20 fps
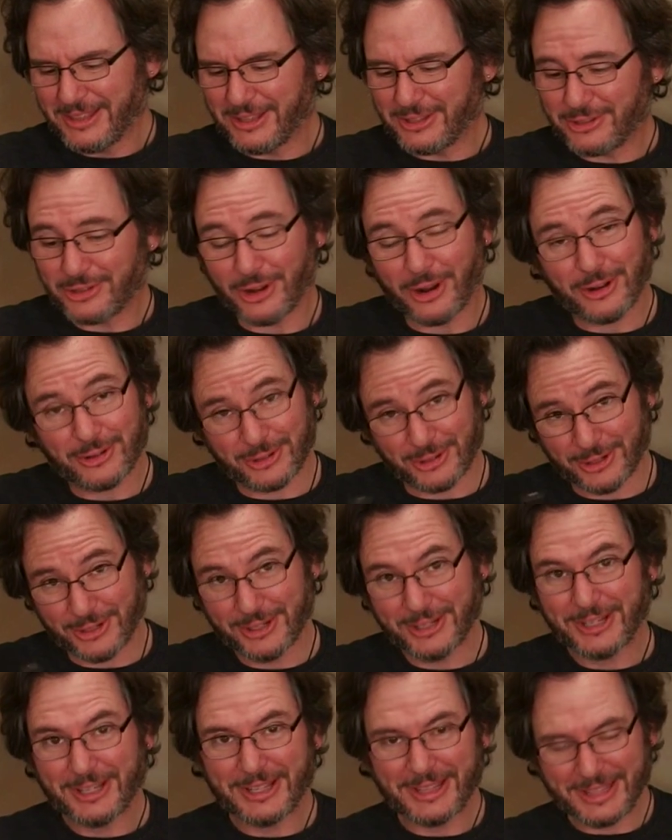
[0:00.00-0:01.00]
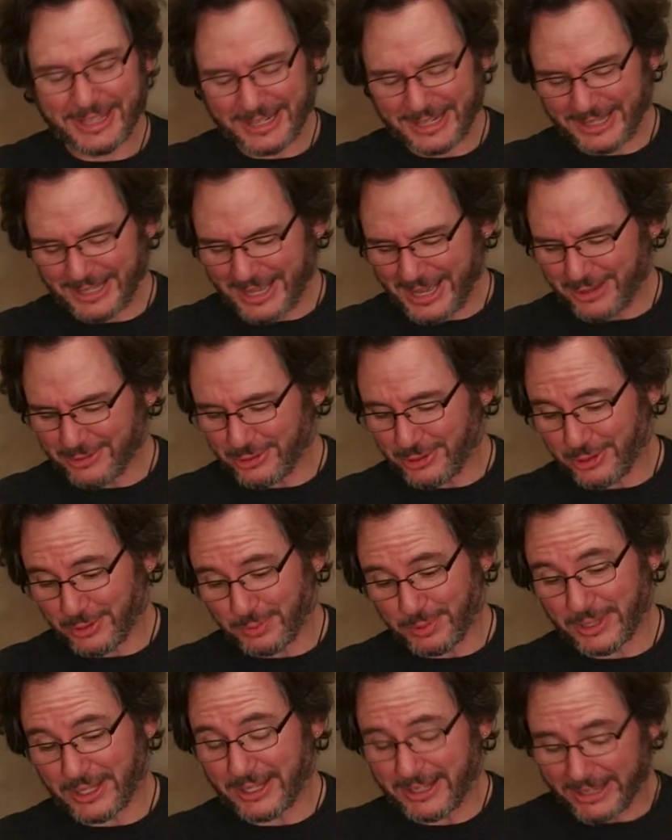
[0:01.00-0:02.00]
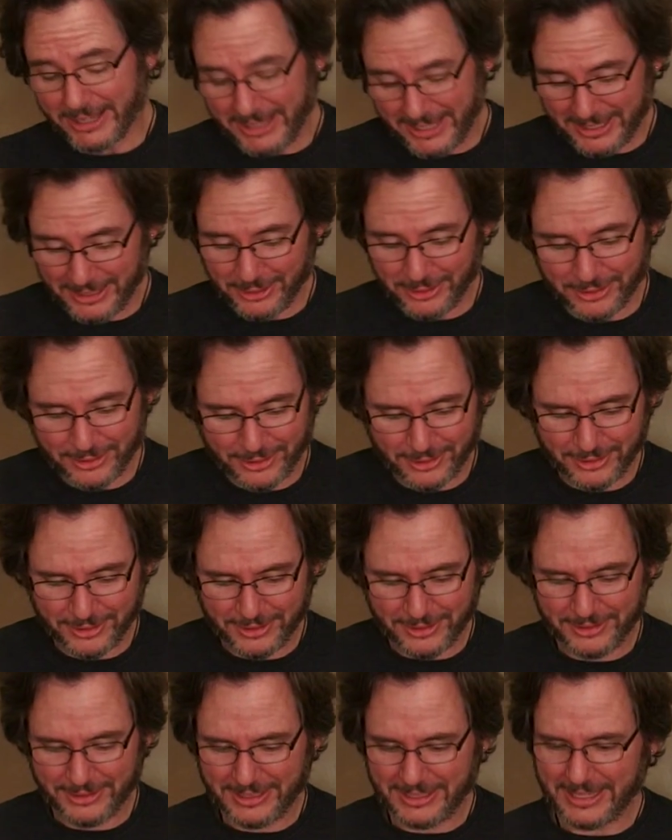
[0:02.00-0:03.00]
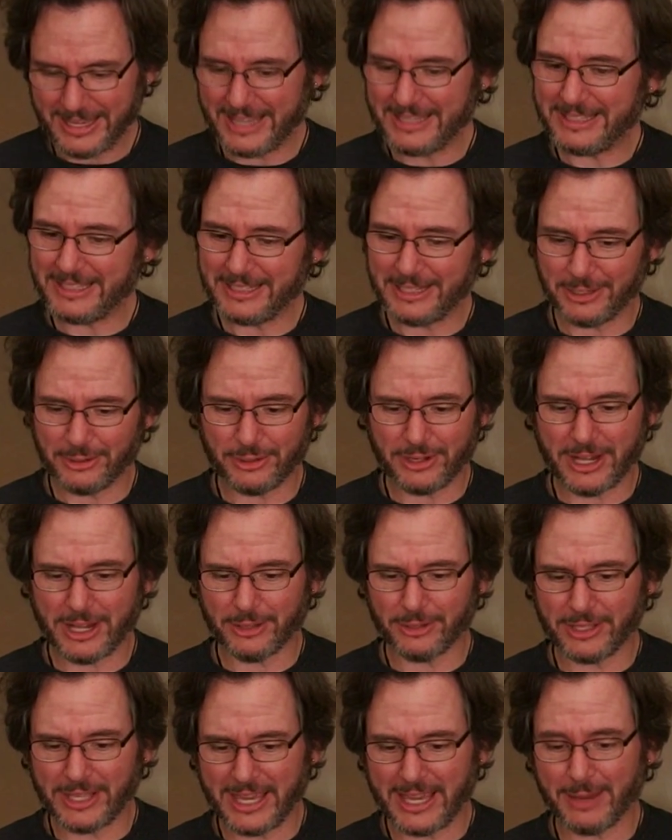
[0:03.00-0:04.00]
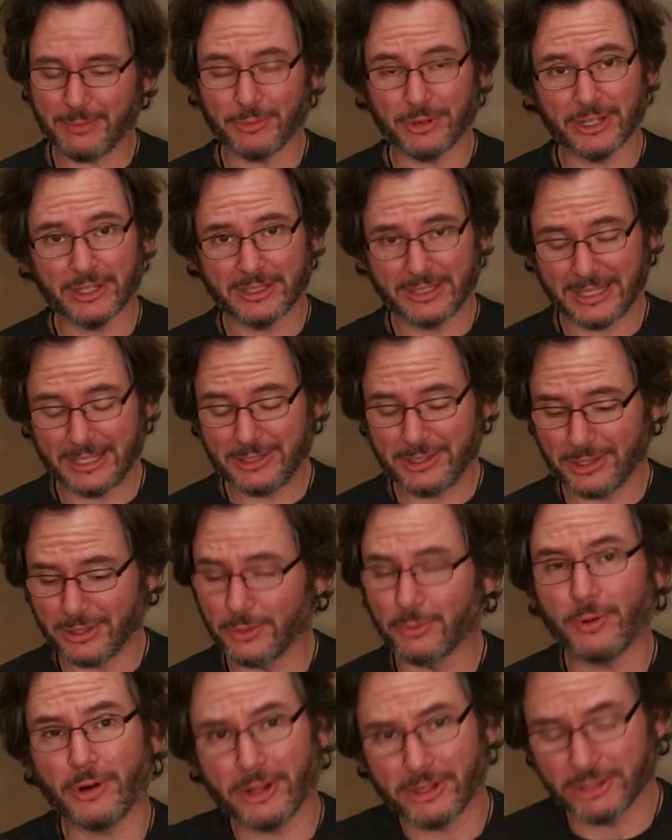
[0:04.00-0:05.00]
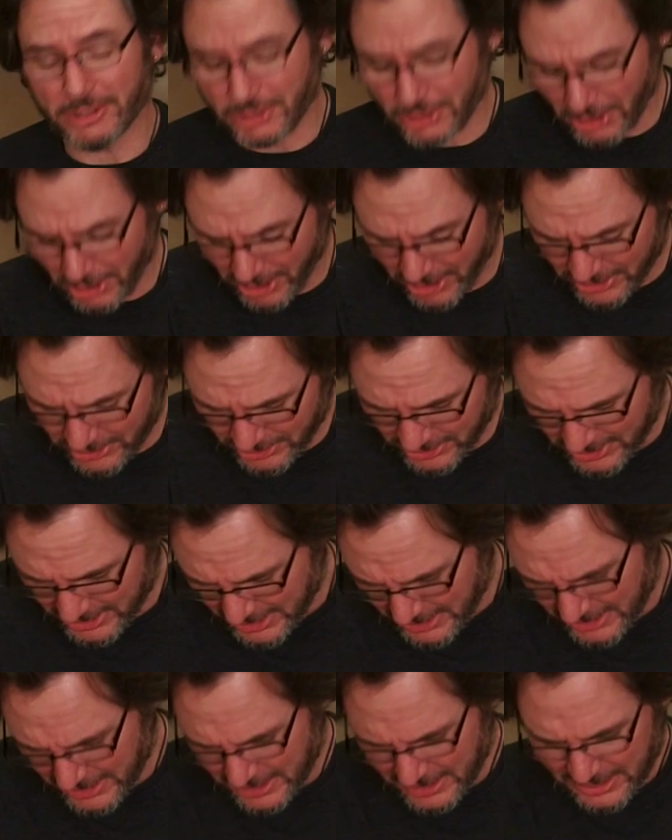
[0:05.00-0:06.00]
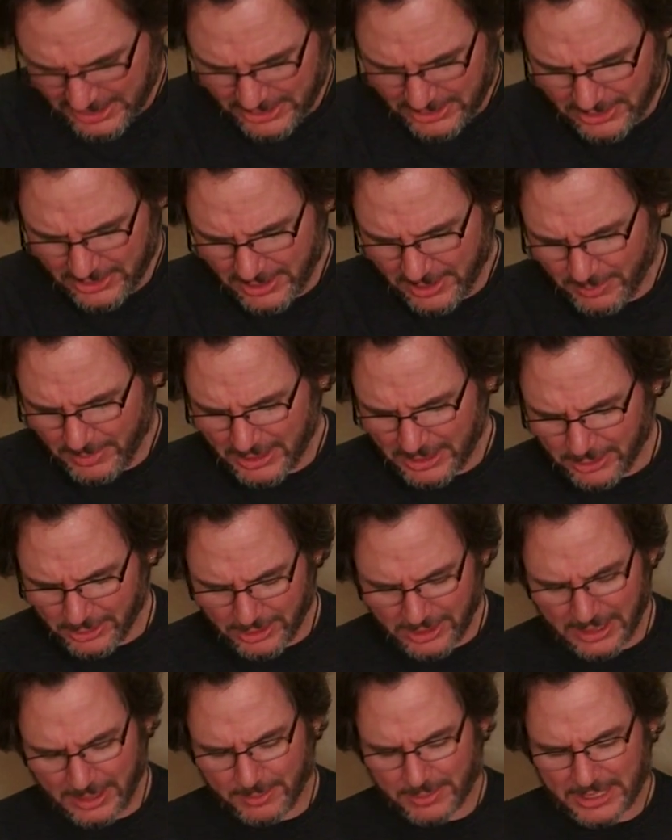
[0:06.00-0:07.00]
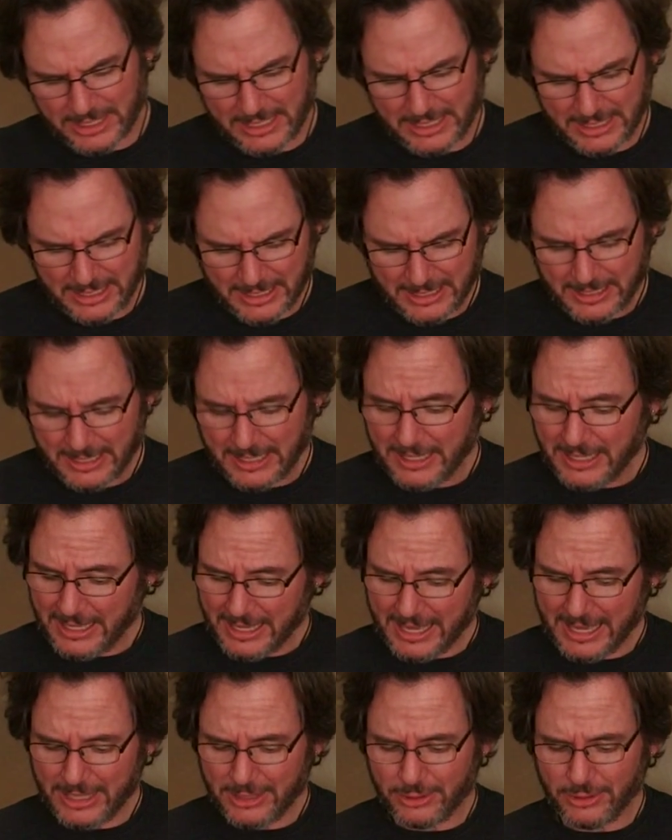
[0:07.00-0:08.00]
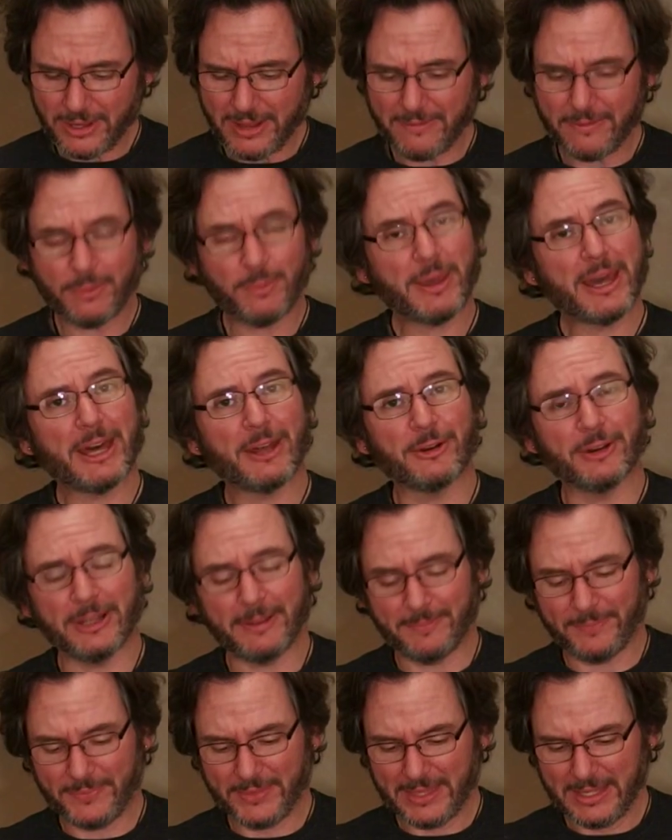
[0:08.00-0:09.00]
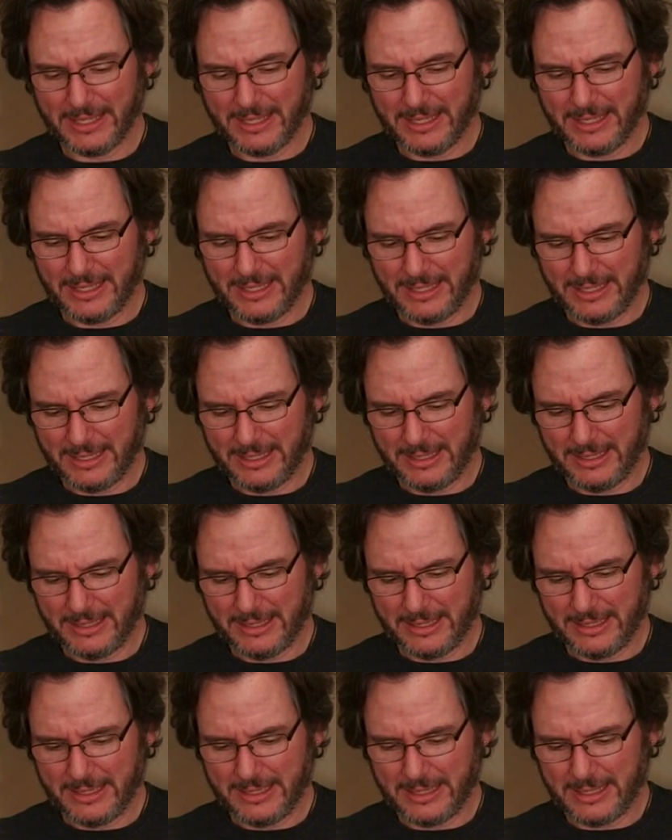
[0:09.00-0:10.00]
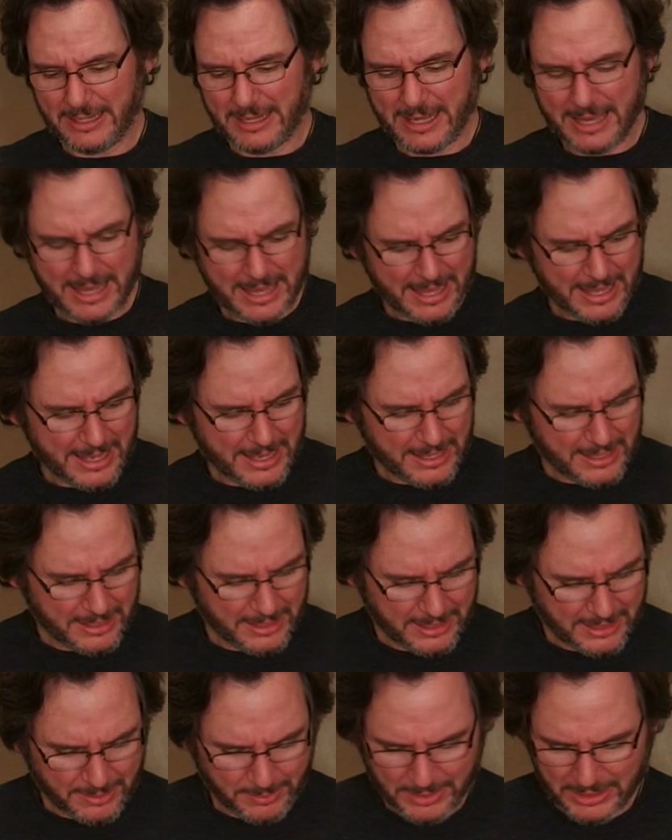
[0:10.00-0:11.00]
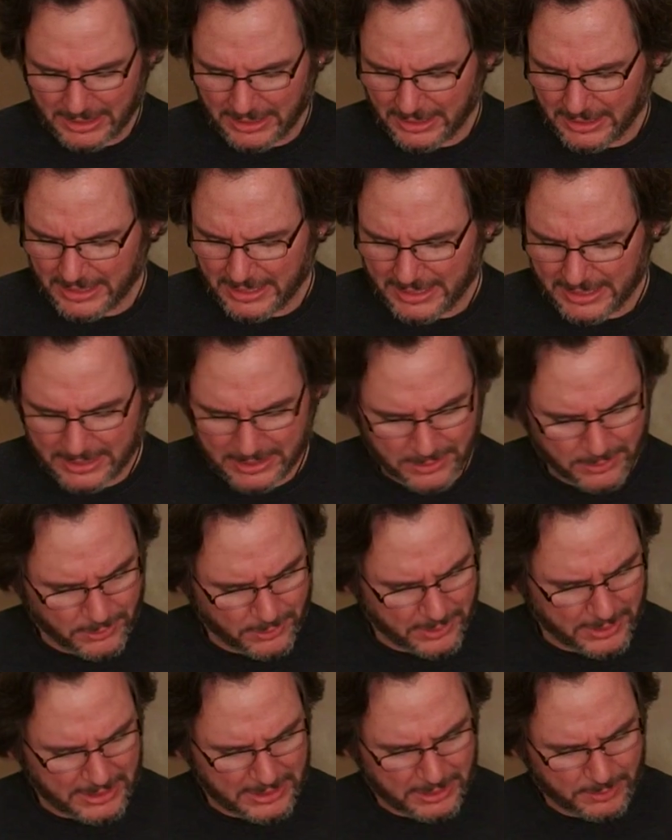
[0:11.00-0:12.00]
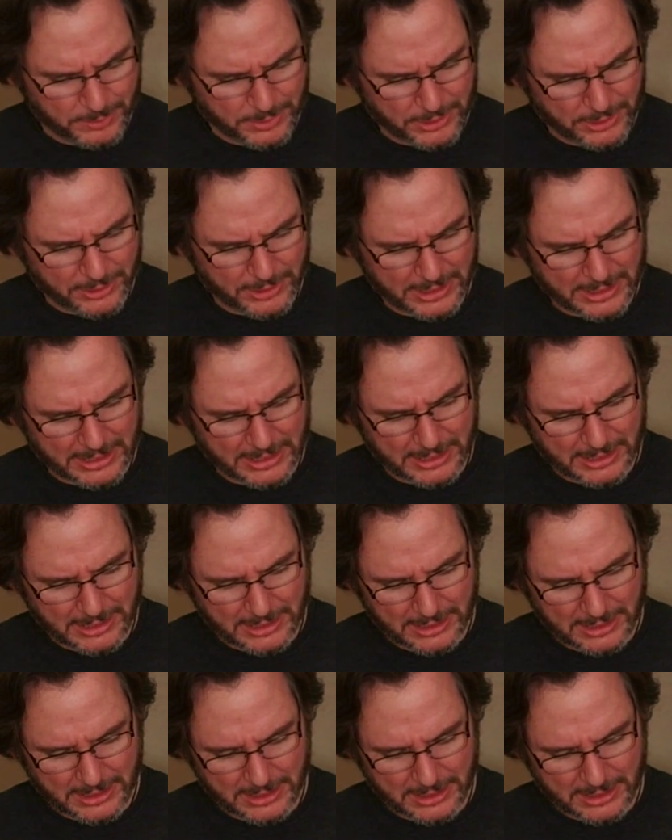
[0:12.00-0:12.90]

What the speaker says: the charger that allows you to plug your $1,800 camera into the wall to charge. Sorry, I'm getting a little clumsy. And you have the battery. I am at least going to put her in.